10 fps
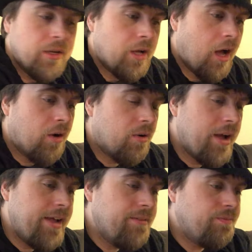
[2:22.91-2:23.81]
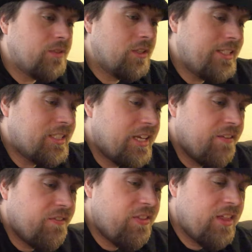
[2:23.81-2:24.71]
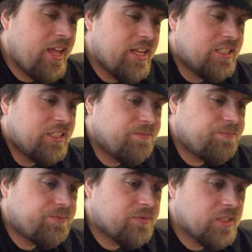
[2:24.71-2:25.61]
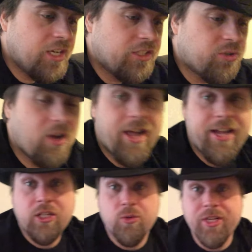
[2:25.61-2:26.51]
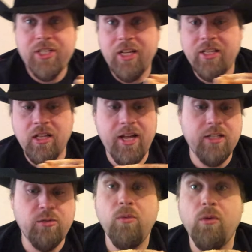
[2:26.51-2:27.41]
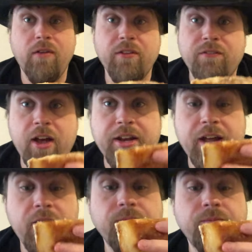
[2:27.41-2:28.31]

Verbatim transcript: All right, Let's give this a try. Is it greasy like the last one? We'll have to find out.